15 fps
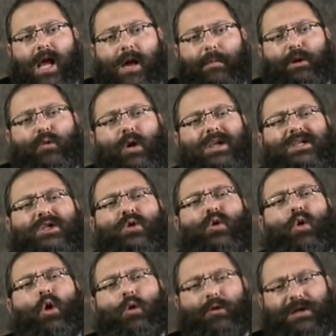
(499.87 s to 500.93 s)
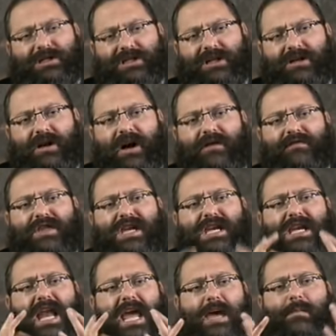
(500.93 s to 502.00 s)
But what is the origin of the
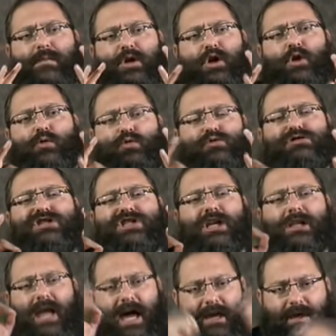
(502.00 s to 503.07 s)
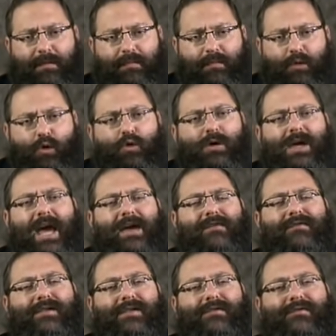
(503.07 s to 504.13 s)
name Yerushalayim? Who
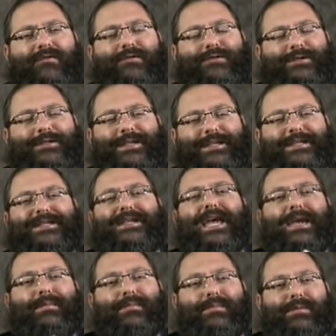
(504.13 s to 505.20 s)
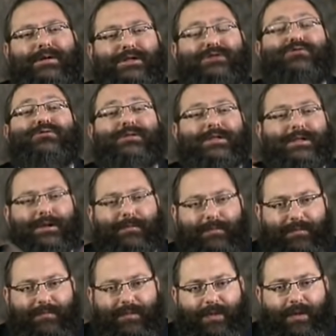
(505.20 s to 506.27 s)
gave it first its name, Jerusalem?
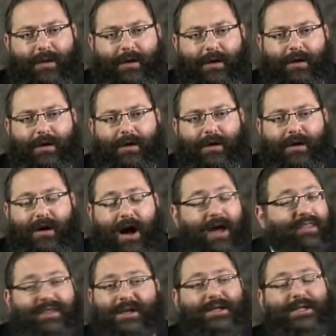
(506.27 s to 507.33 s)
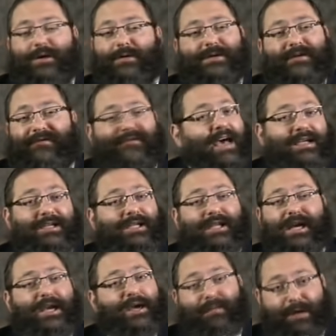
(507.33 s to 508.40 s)
On this, there is a
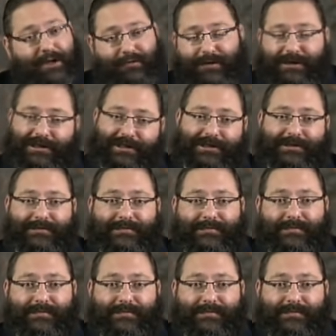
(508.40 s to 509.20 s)
fascinating Midrash,